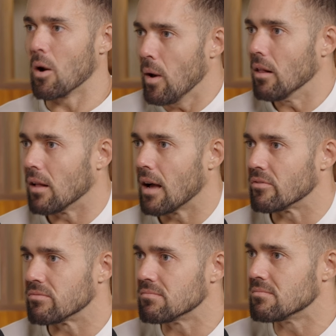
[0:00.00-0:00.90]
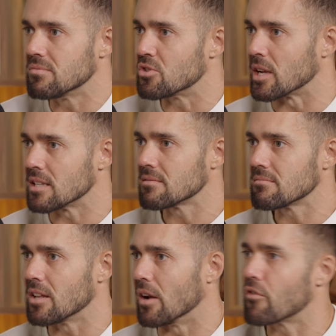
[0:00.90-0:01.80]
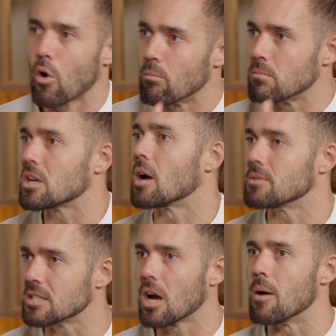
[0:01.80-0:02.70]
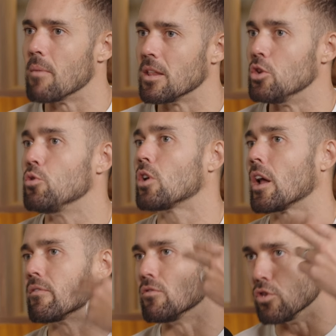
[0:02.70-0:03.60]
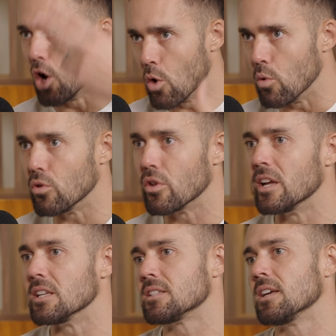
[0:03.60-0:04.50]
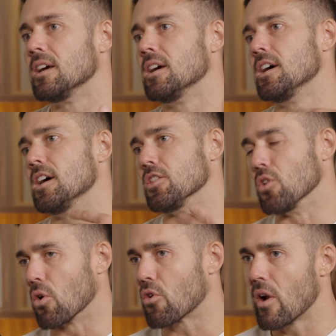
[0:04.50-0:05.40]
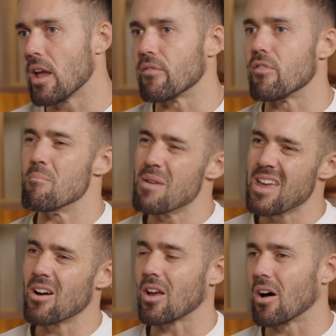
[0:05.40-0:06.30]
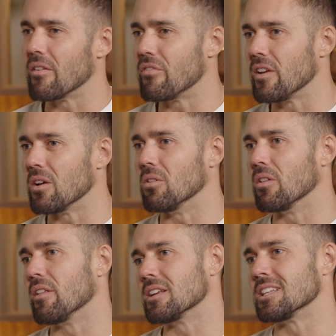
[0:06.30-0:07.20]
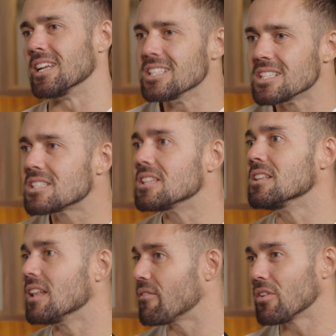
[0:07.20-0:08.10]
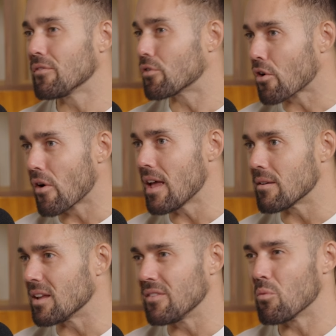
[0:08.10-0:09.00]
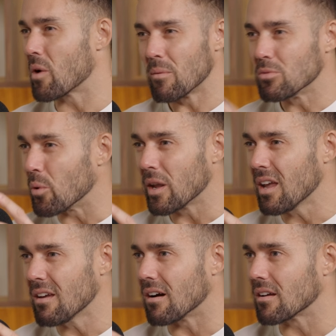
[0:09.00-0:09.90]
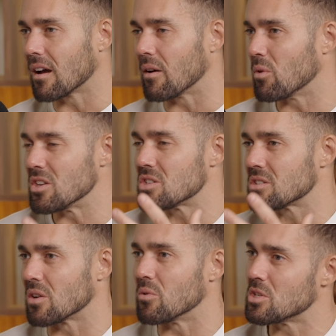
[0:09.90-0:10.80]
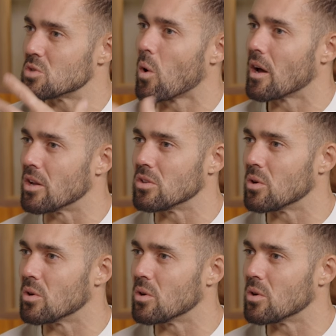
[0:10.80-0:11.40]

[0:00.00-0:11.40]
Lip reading: I will have drinks, from time to time, and you kind of know that it's not great. For me, I kind of feel that there's an instant level of regret even when I'm doing it, which is why I don't